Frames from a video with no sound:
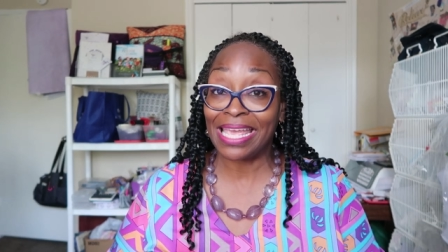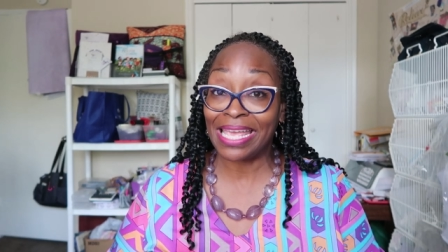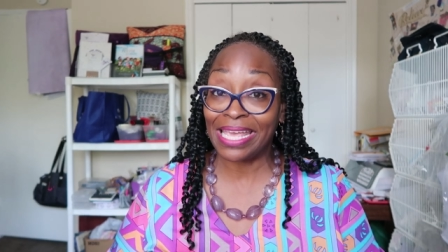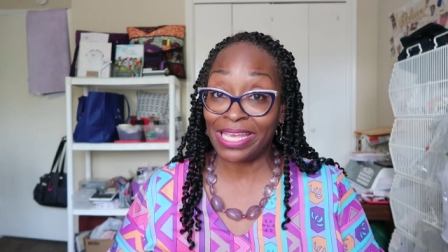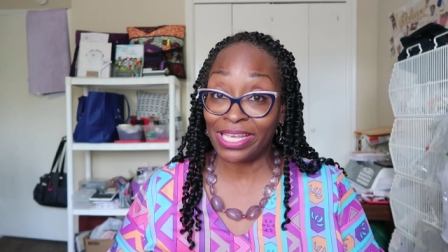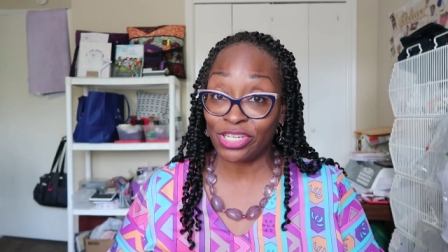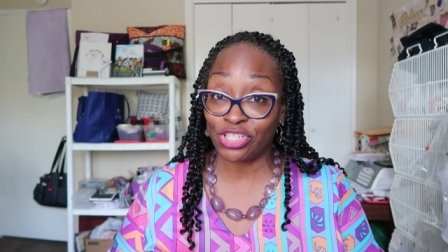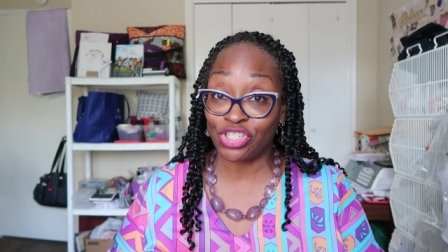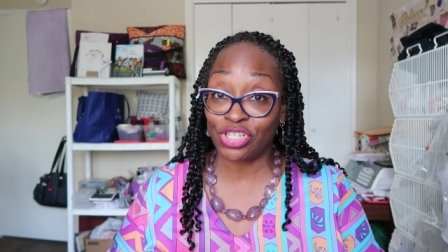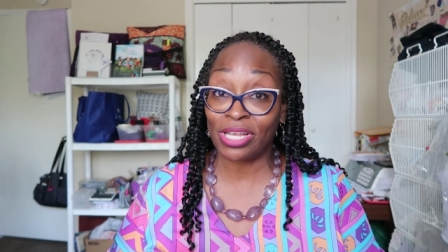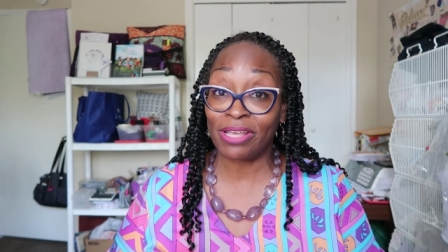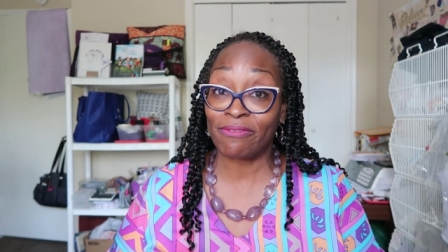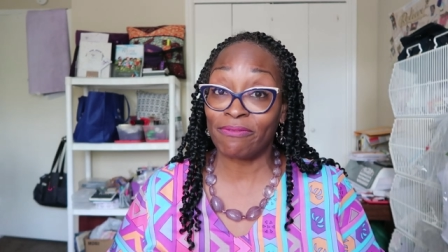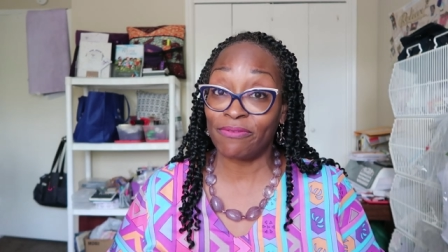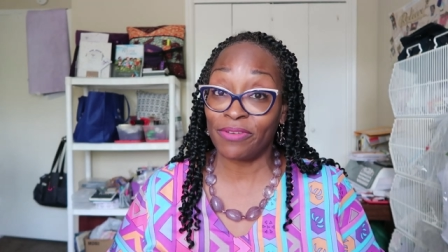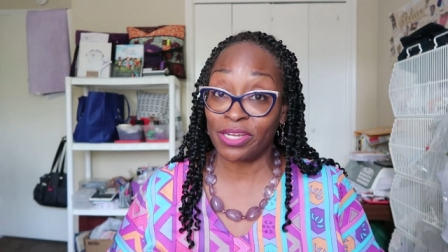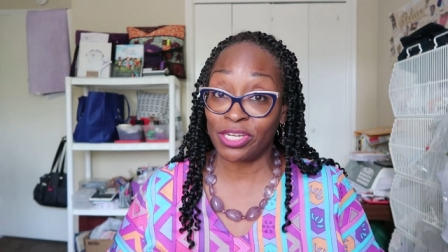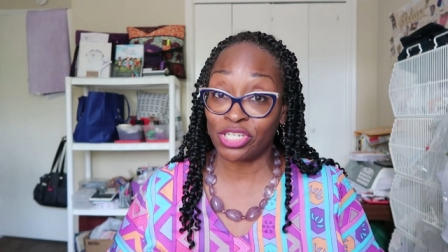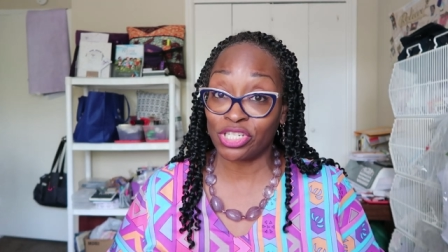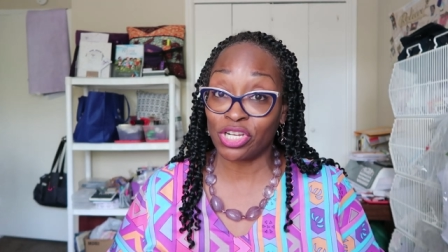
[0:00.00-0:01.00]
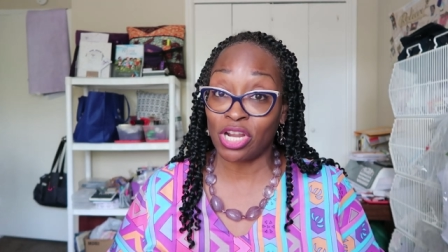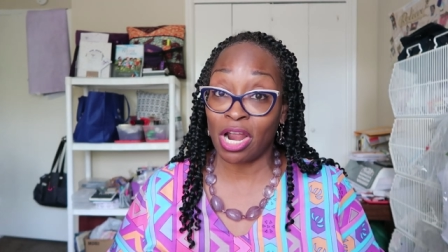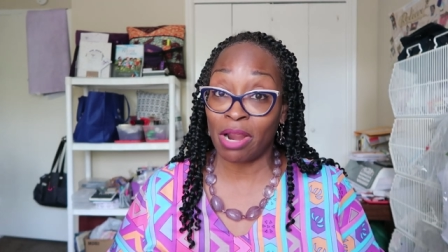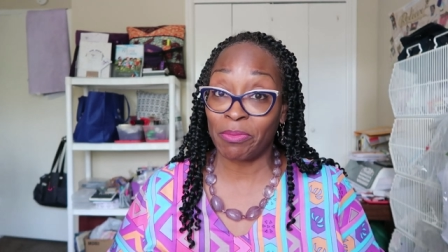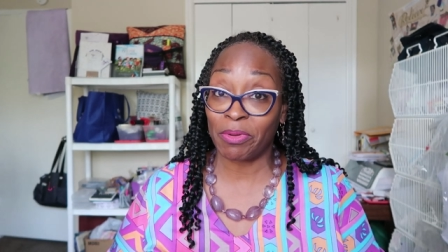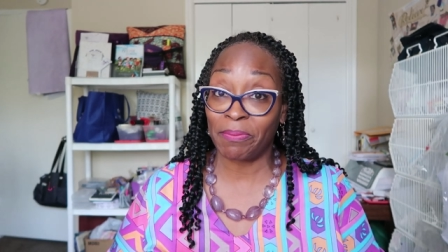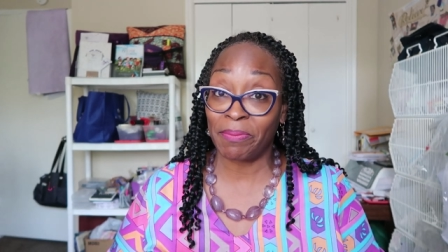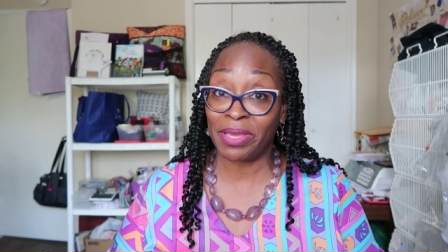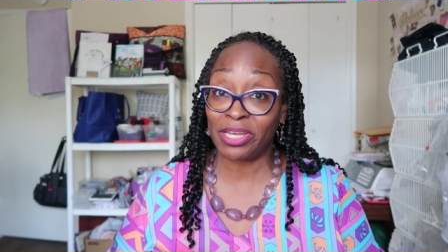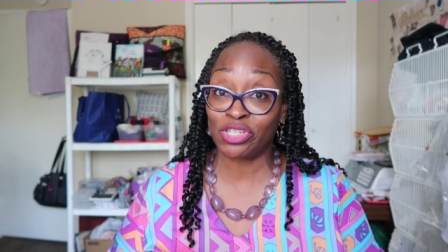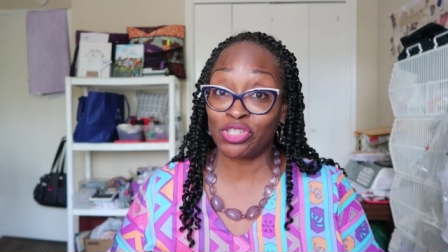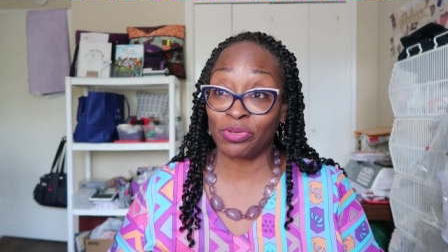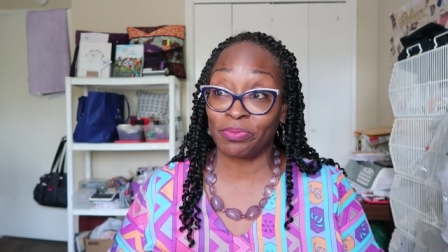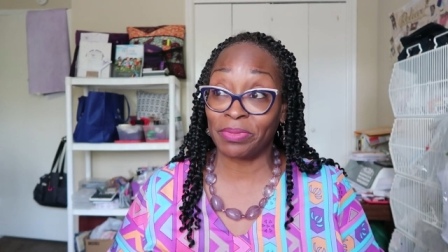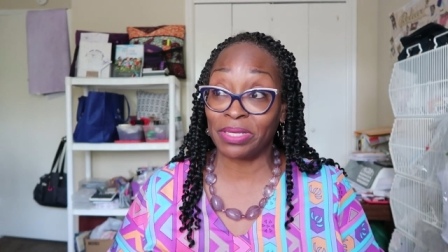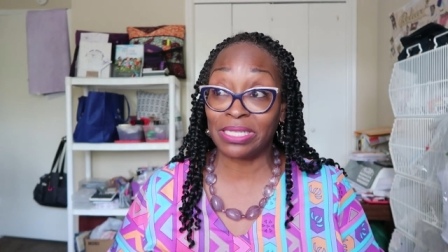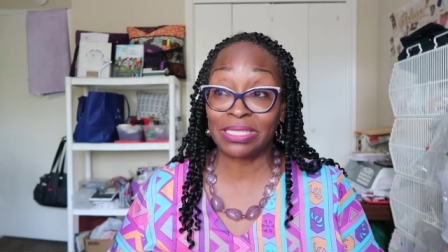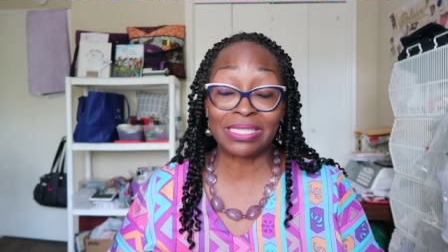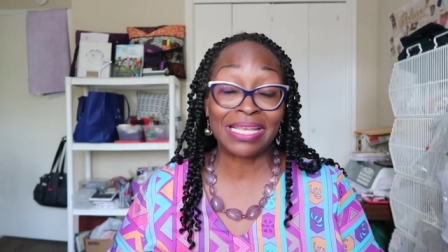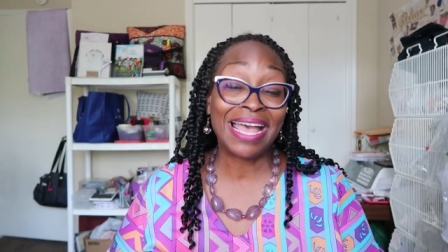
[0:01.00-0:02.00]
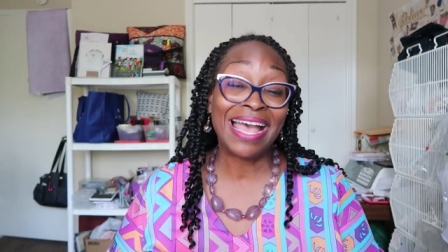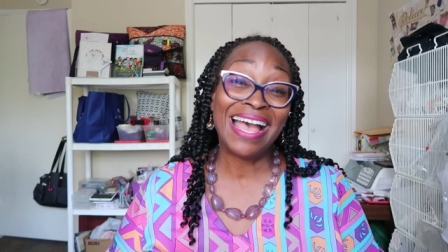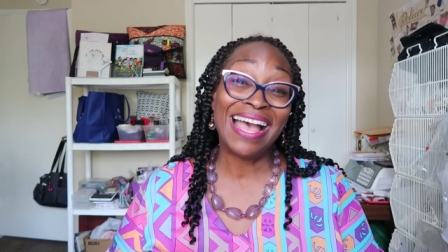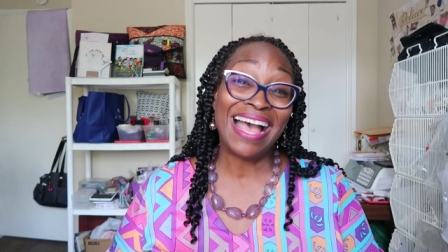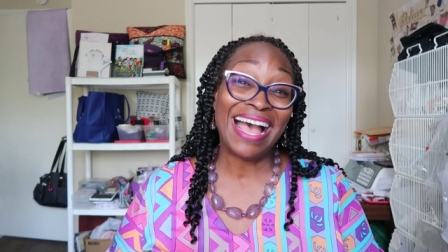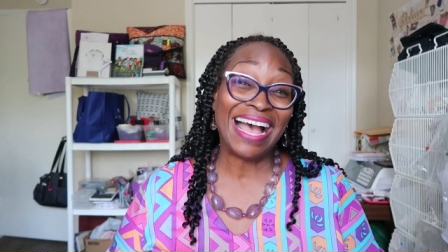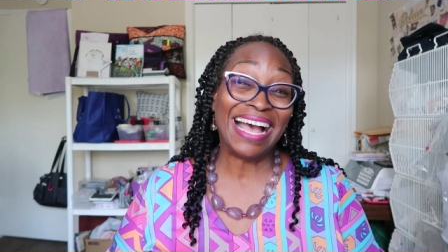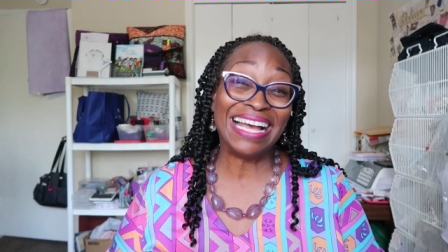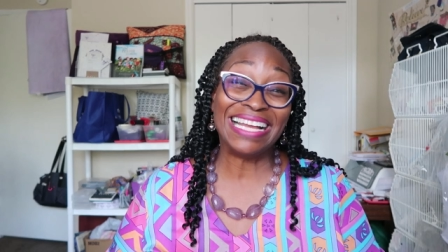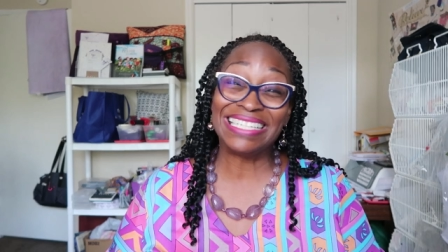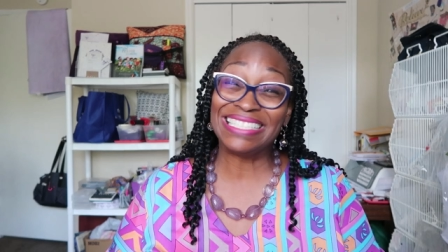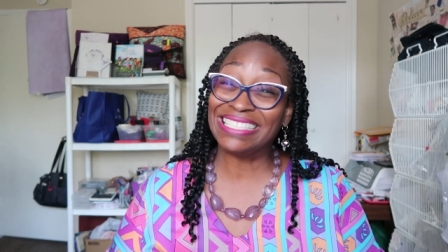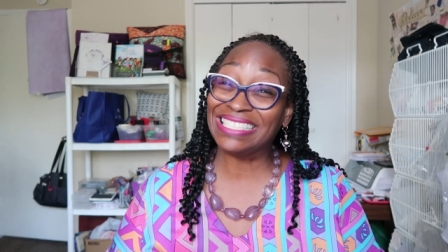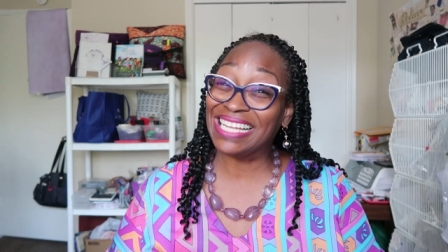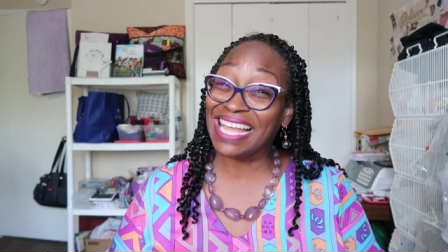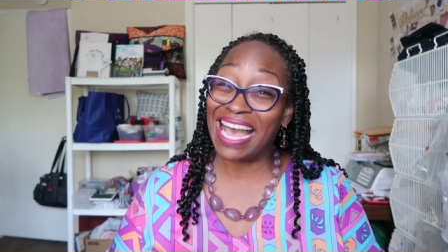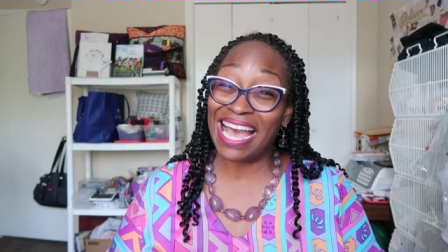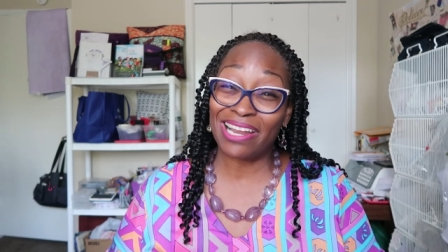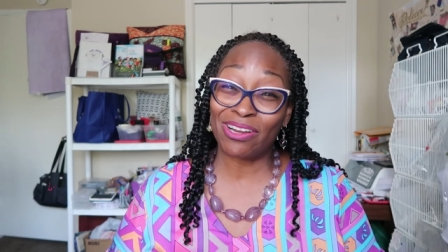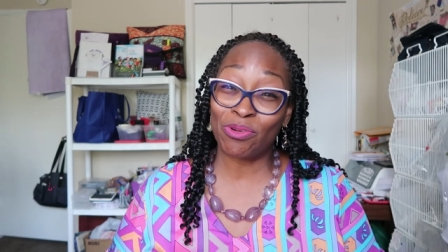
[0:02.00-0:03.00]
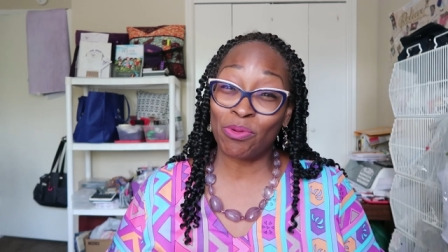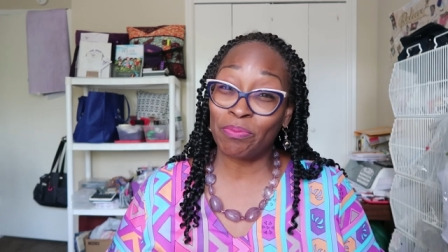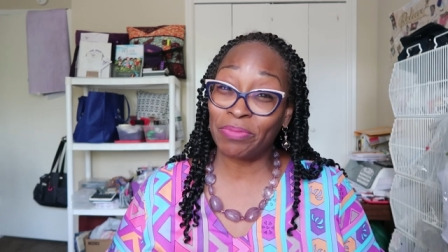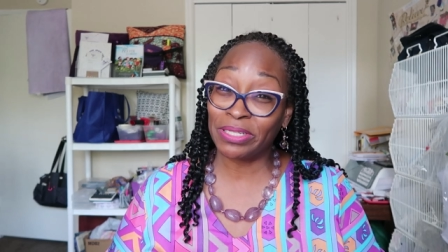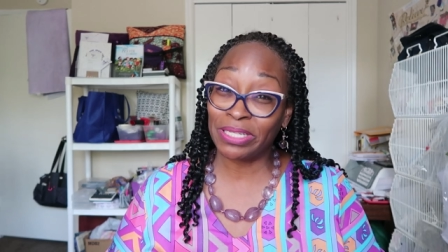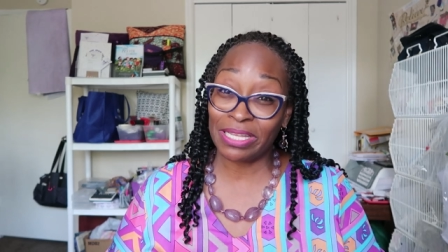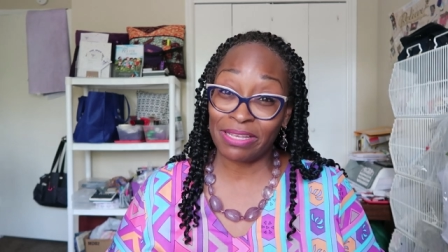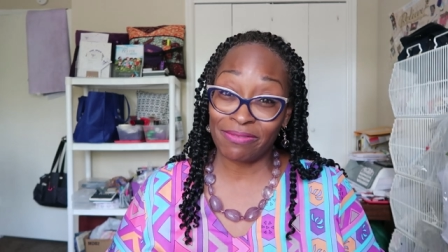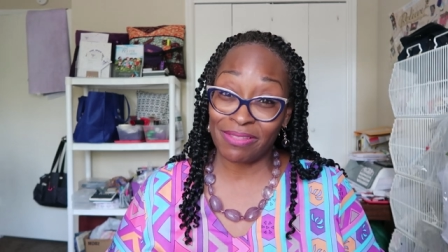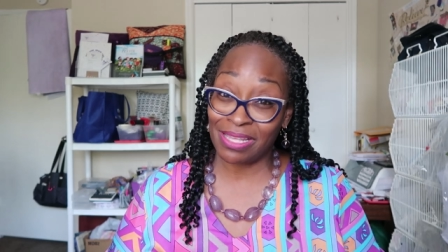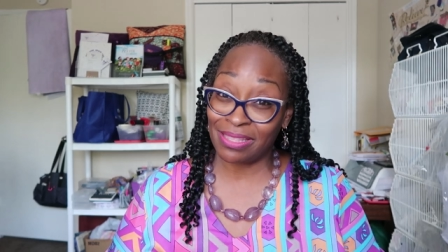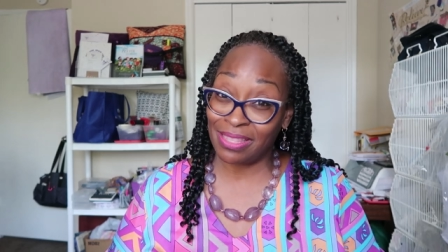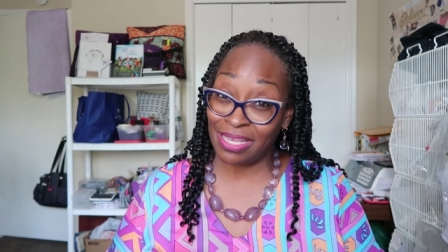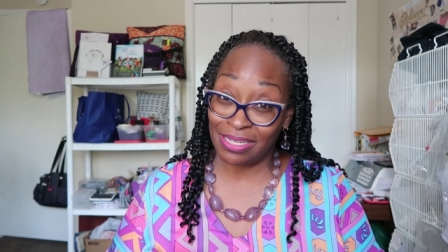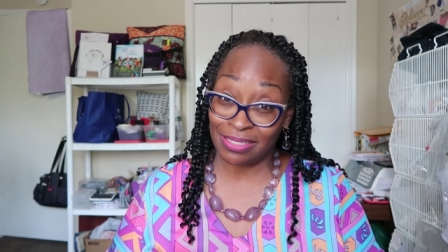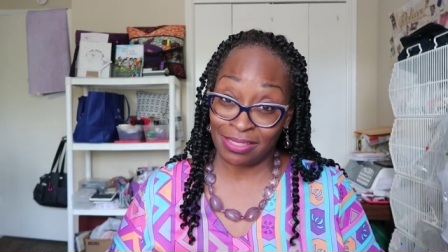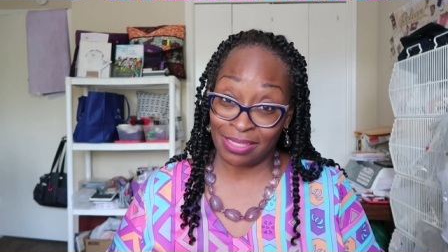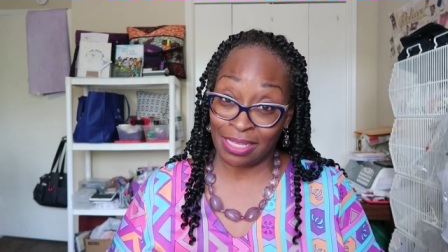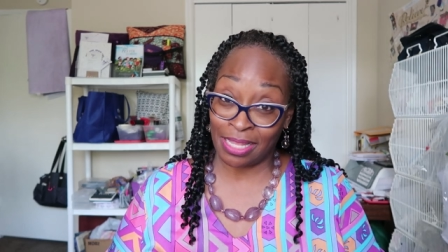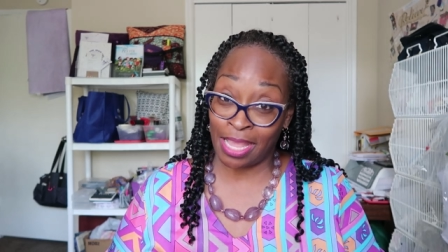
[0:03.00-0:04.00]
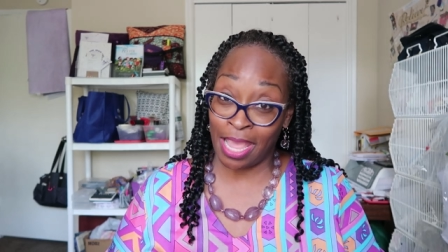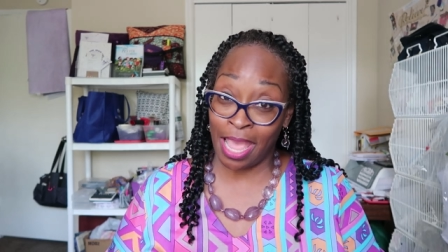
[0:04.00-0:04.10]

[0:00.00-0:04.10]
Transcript: inch in finished garment measurements I don't believe that that's the